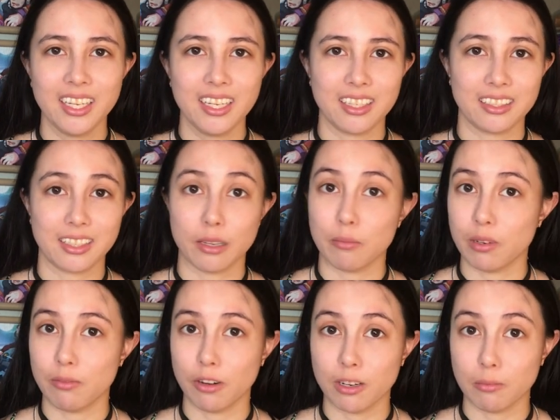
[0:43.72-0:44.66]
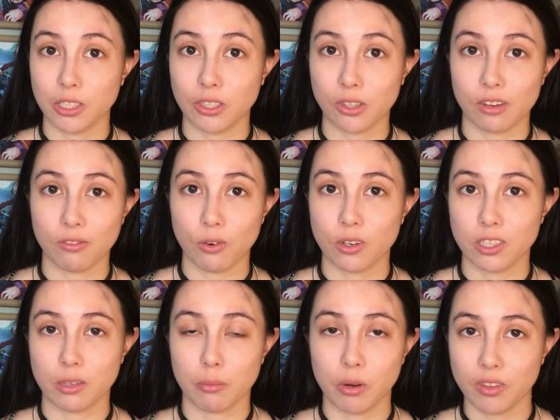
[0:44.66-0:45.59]
because I've been very much looking forward
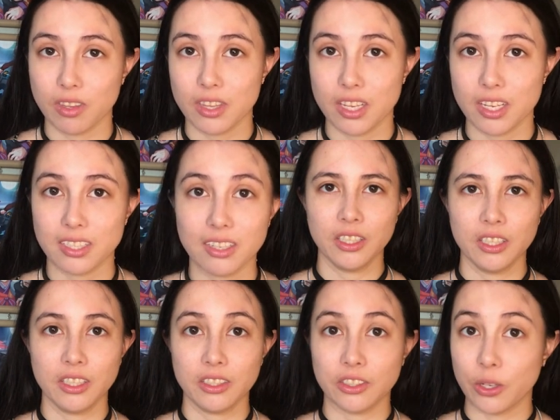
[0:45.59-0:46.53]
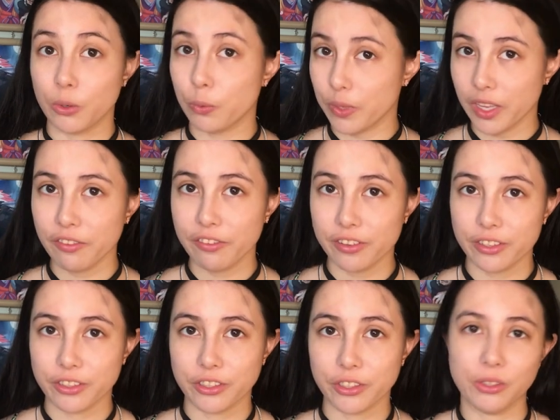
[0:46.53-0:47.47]
to the both of these. So, so without
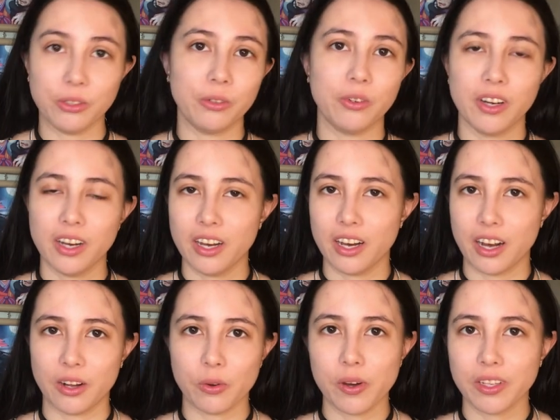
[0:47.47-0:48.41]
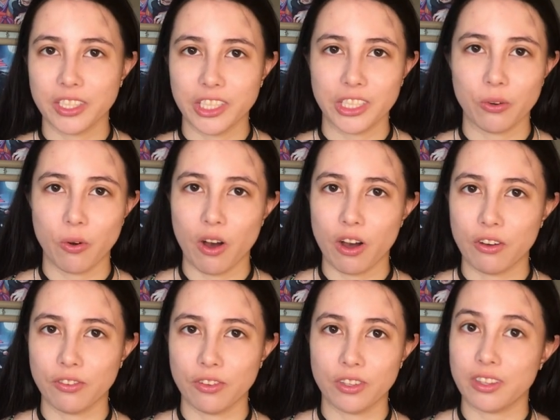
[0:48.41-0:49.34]
further ado, I'll quickly show
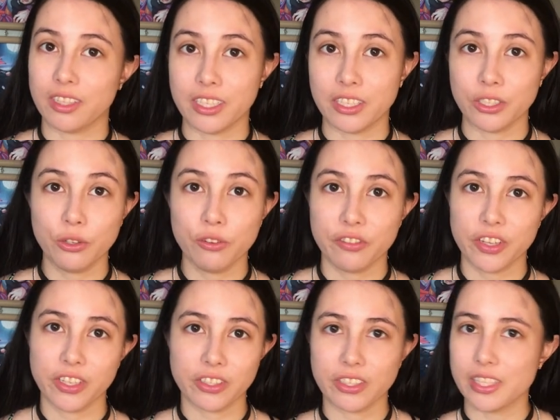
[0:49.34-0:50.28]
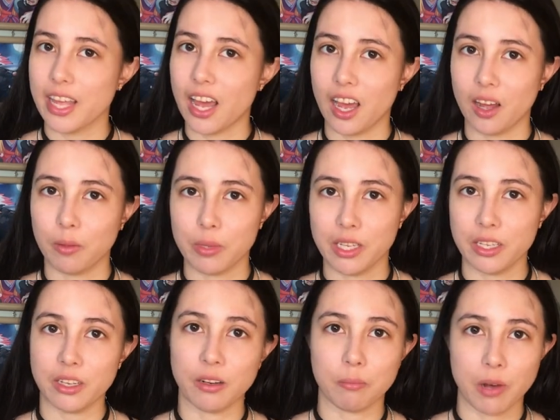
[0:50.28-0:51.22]
off the two figures that I'll
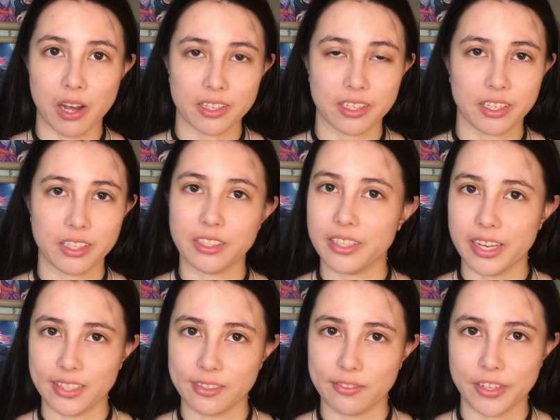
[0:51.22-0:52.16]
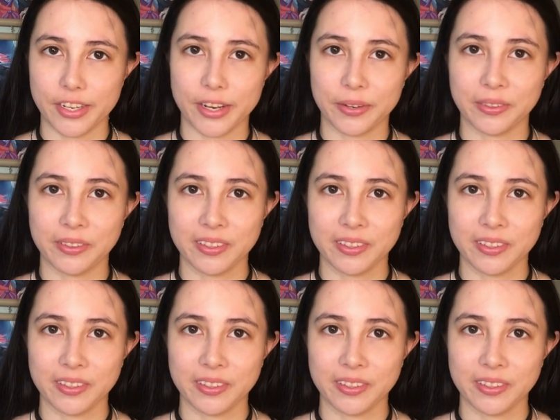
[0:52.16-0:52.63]
be unboxing in today's video.